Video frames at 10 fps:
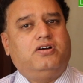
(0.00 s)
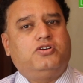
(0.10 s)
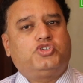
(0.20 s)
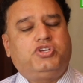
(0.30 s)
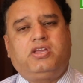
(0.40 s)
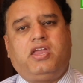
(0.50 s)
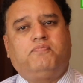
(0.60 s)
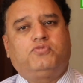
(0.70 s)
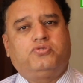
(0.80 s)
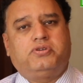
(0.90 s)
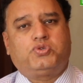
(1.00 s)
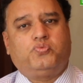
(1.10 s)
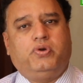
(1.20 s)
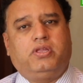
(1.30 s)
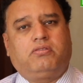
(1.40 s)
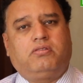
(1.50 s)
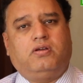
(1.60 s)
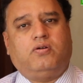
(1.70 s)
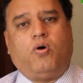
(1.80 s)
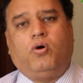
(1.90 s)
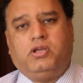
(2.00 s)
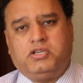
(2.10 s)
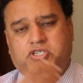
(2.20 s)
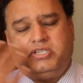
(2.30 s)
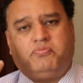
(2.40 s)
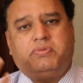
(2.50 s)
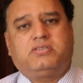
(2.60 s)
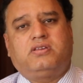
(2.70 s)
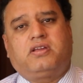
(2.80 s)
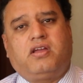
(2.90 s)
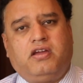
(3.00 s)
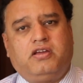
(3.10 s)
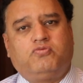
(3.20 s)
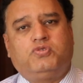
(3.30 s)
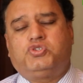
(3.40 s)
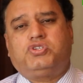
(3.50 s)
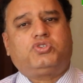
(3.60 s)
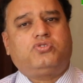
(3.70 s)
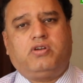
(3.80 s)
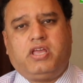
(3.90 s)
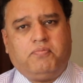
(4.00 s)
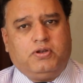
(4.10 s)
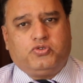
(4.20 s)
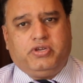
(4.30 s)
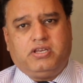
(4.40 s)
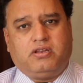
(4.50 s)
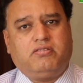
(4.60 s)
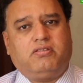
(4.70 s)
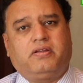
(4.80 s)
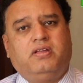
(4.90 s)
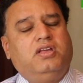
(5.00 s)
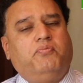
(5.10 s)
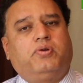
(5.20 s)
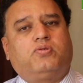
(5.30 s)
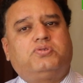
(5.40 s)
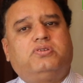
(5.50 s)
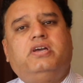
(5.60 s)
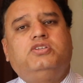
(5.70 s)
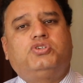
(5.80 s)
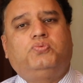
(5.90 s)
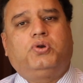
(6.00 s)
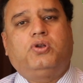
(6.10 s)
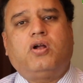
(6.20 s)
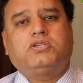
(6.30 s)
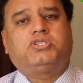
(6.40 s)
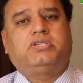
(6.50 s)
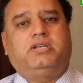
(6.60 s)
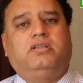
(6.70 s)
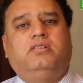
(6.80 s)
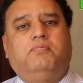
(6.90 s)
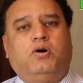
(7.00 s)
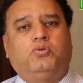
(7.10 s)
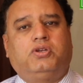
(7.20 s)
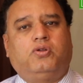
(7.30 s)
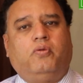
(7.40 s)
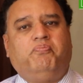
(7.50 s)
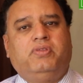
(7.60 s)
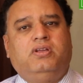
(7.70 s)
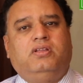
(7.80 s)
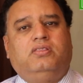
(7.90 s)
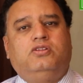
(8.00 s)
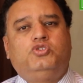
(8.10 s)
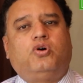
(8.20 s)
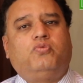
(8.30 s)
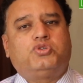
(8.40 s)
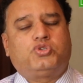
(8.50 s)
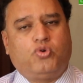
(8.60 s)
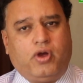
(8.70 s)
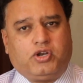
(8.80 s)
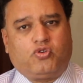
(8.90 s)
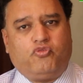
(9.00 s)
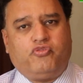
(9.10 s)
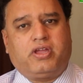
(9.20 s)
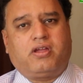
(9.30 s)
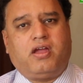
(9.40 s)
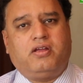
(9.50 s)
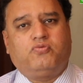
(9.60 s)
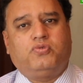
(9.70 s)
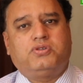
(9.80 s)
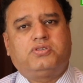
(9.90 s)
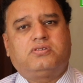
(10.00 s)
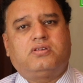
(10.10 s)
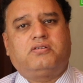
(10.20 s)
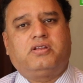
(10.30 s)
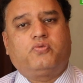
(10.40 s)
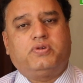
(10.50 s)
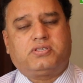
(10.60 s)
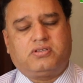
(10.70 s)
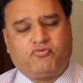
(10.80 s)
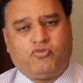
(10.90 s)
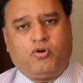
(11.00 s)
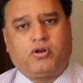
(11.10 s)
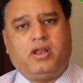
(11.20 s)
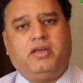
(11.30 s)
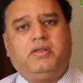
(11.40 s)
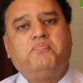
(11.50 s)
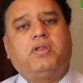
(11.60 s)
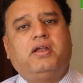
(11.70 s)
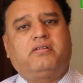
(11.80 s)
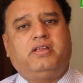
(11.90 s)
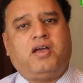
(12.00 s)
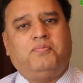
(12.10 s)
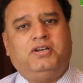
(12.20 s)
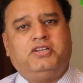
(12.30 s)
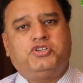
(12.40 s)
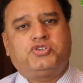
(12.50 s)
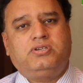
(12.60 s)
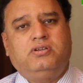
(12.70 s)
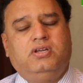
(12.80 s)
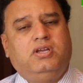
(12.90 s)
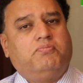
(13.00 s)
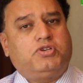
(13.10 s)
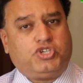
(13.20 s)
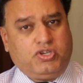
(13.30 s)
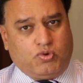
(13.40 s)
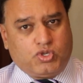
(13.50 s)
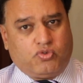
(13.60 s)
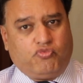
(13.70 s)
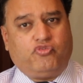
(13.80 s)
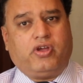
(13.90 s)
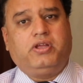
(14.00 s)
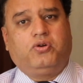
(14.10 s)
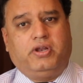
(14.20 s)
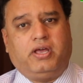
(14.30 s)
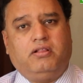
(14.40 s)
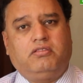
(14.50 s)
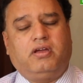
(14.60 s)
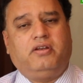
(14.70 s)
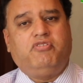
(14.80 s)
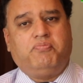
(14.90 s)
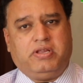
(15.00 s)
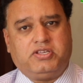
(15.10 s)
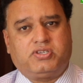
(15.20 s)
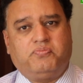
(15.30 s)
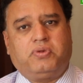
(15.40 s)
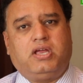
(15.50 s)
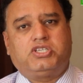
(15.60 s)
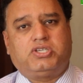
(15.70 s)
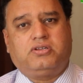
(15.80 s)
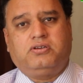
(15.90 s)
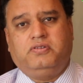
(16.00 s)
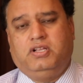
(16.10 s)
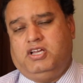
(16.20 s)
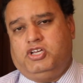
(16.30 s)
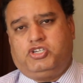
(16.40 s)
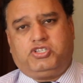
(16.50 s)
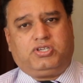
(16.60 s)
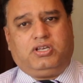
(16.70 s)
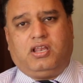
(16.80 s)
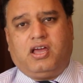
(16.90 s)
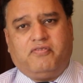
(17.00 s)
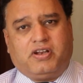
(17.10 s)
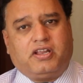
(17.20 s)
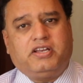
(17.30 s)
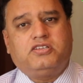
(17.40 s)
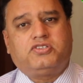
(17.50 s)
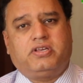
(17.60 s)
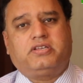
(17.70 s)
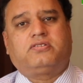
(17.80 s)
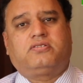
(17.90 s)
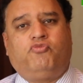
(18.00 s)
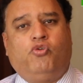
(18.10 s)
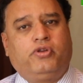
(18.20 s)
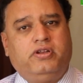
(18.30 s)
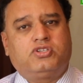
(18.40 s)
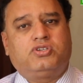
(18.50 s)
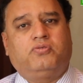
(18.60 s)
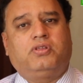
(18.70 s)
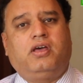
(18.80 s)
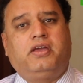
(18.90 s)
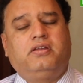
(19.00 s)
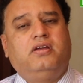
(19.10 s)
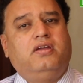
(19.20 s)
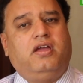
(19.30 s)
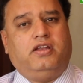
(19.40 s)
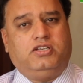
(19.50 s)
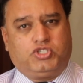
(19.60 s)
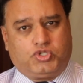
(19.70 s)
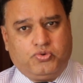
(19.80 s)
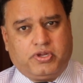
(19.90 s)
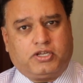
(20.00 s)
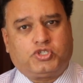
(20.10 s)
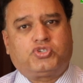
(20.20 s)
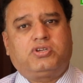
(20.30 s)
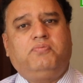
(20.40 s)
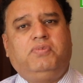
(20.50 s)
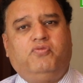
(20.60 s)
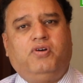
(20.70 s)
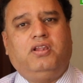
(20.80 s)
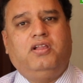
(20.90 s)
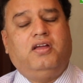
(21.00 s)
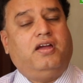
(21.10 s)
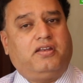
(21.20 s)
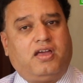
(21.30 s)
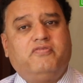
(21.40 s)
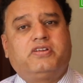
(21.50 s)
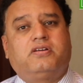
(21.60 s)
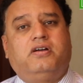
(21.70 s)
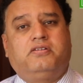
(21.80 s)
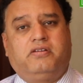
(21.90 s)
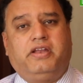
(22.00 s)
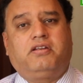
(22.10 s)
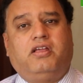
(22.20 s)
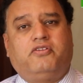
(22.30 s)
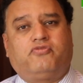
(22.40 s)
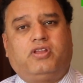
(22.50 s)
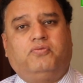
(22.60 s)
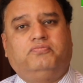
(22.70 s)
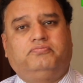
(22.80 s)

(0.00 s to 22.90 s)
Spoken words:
She came to us with all her teeth missing and was just not able to eat anything because the denture would not sit in the mouth at all. The jaw was so atrophic and was requesting for an implant rehabilitation. But she was in very good health and we placed implants in her. She's still alive at 96, 4 years down the line, and is doing extremely well and having a great life now.